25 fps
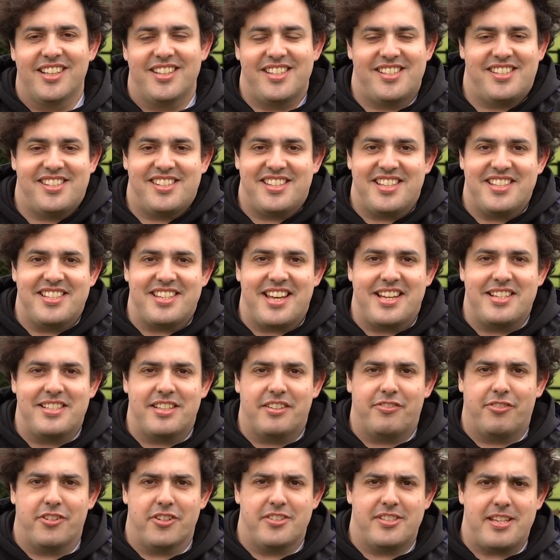This is
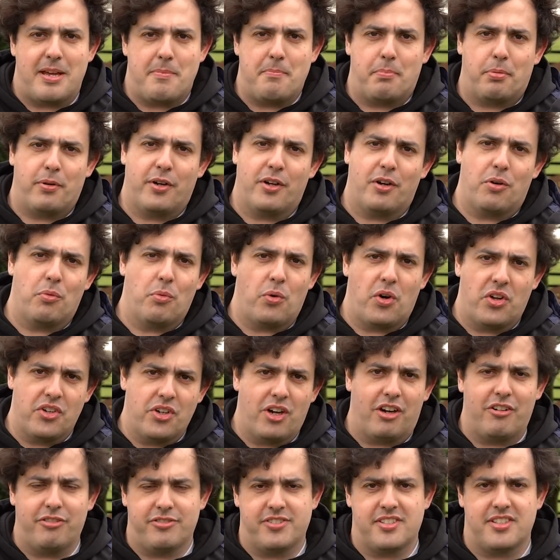intended for temporary or
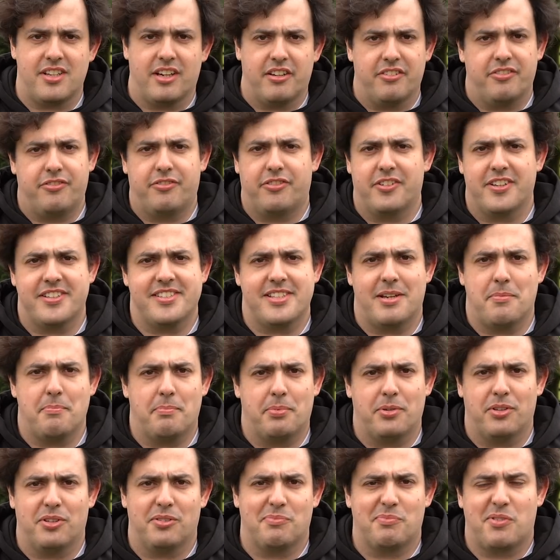one-off stuff, for
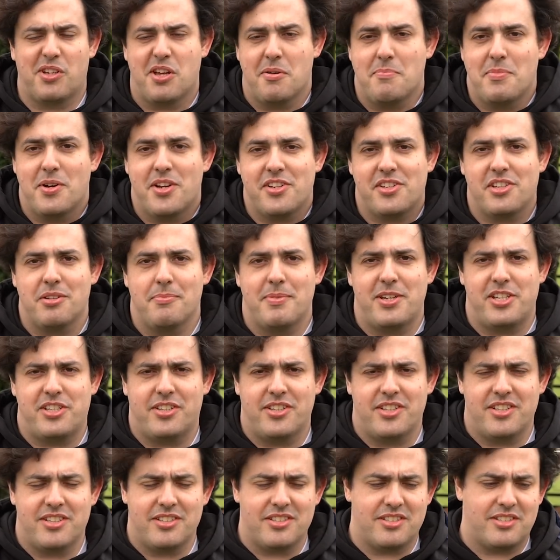example, commercial
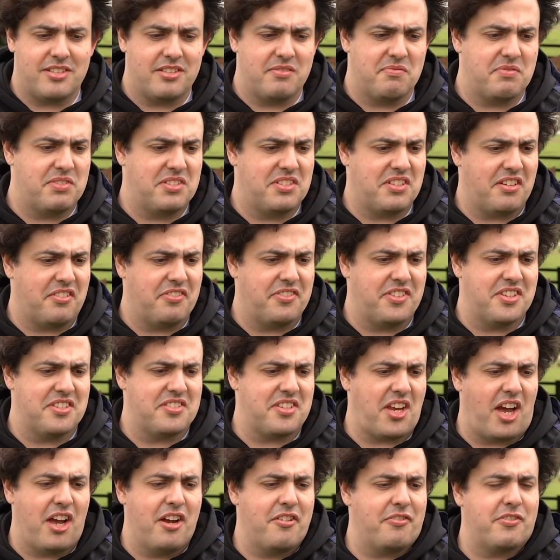missions, stuff
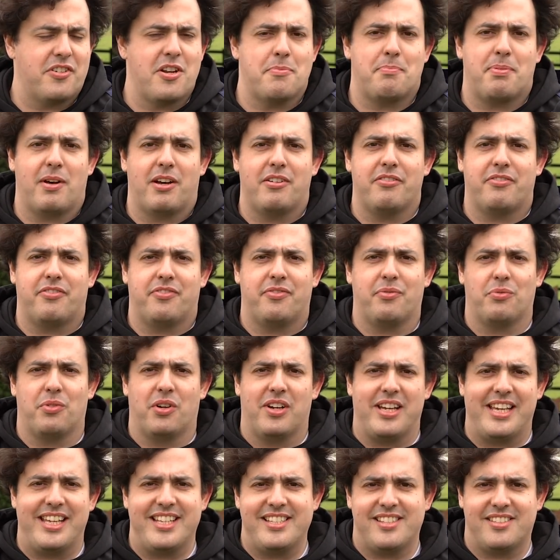that's over and above
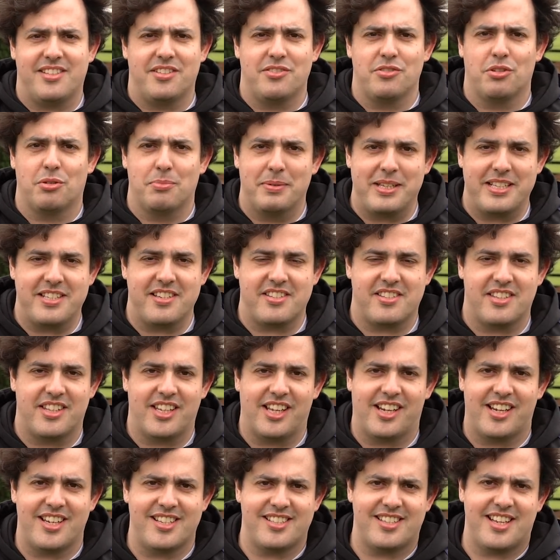what ESA normally does on
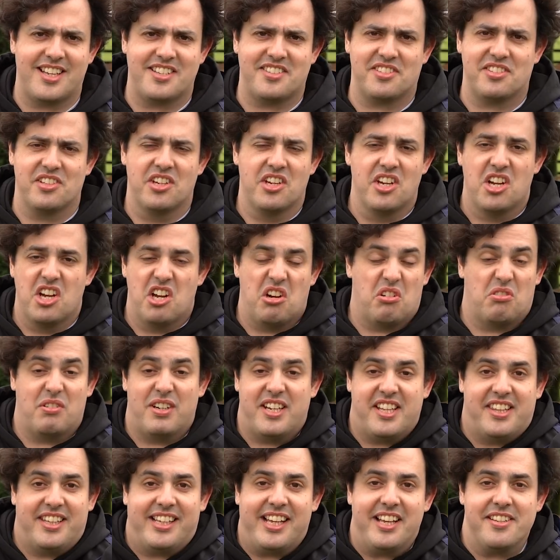the ISS, or
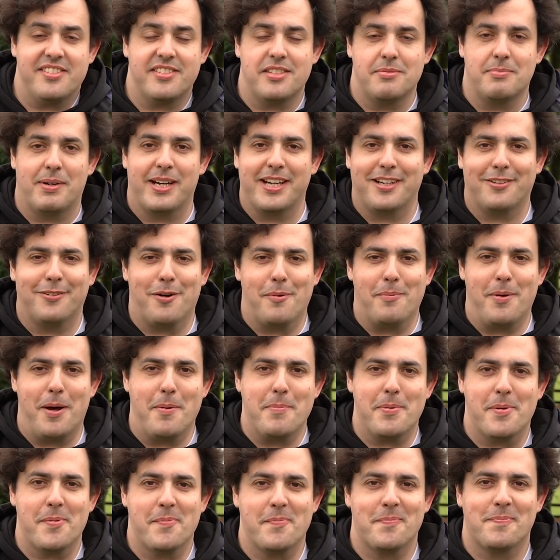anything else that might crop
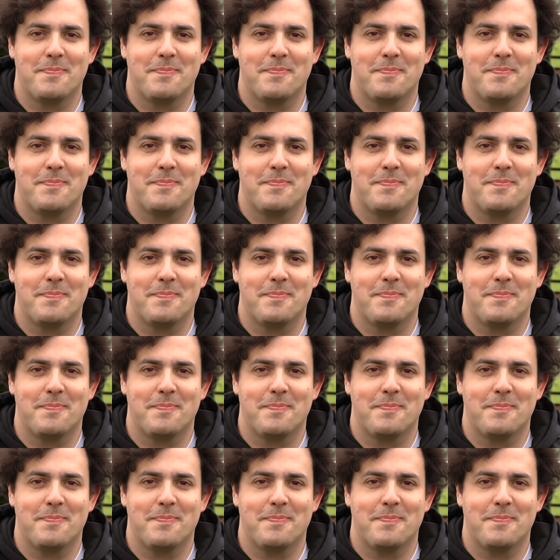up.